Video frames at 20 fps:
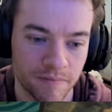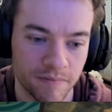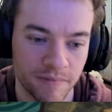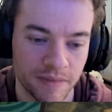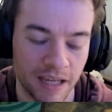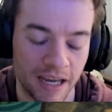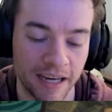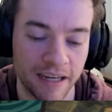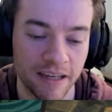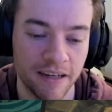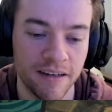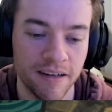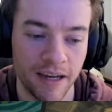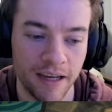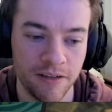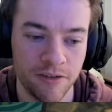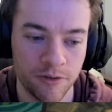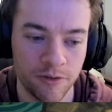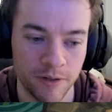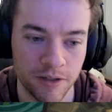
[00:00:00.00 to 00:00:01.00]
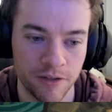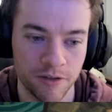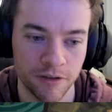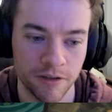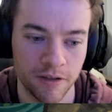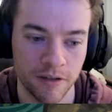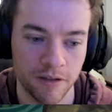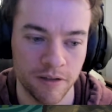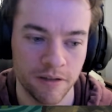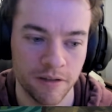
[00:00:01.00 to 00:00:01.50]
I can Night
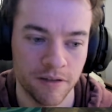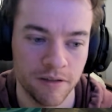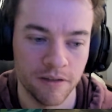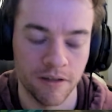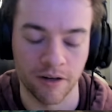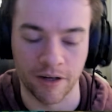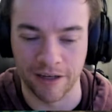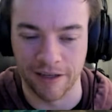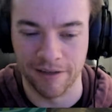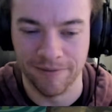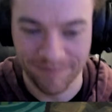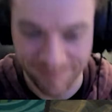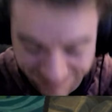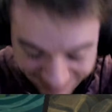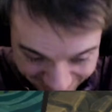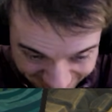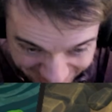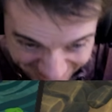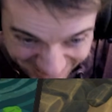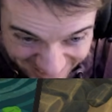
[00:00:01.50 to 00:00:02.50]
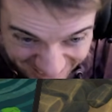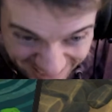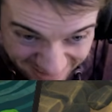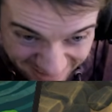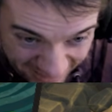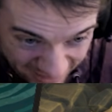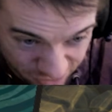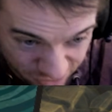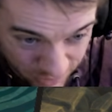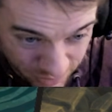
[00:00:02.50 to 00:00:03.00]
Stretcher. Okay.
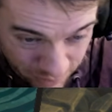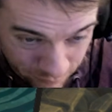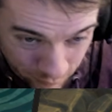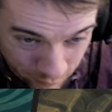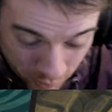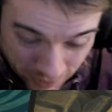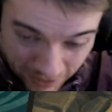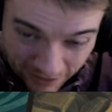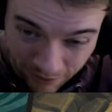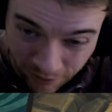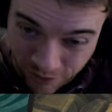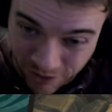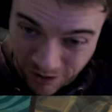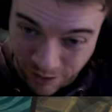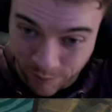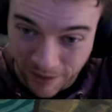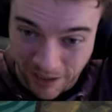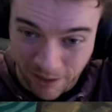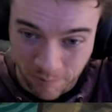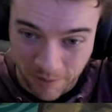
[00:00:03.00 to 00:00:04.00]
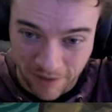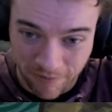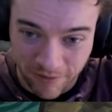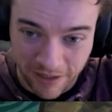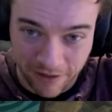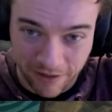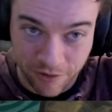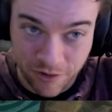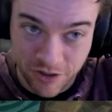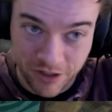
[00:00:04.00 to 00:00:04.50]
Night Stretcher for an energy, right? We have an
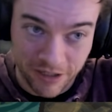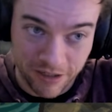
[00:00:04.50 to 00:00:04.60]
energy in